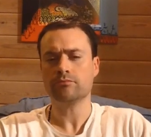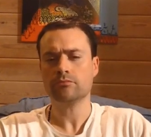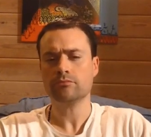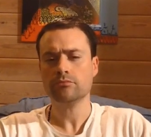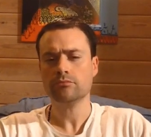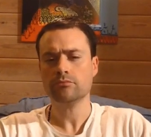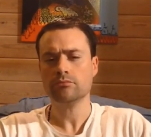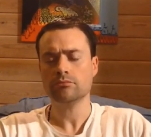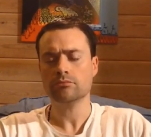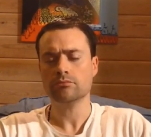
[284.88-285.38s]

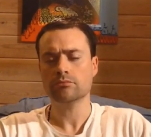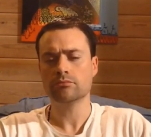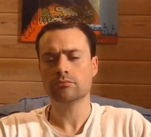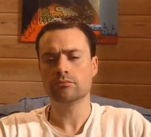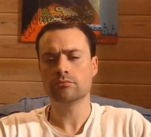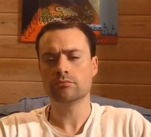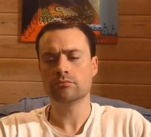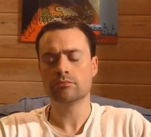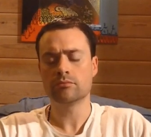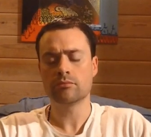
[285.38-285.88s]

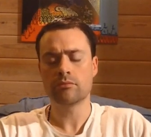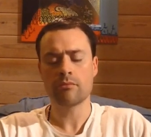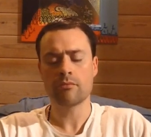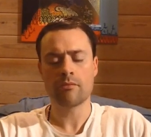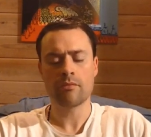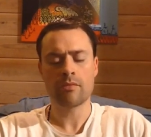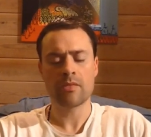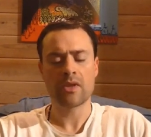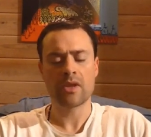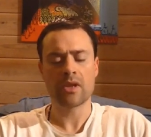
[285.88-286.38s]

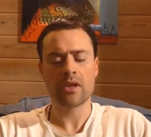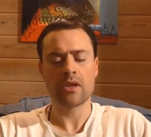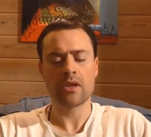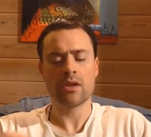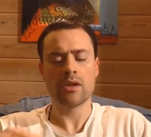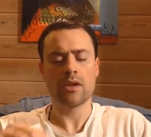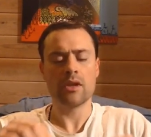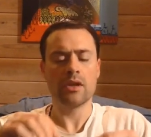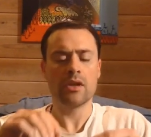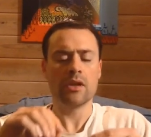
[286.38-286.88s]

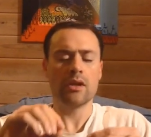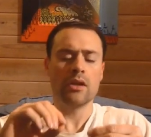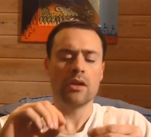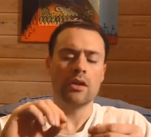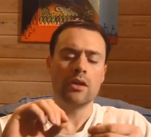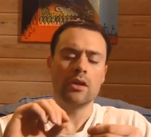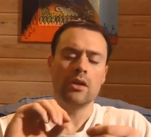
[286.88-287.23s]
[no speech]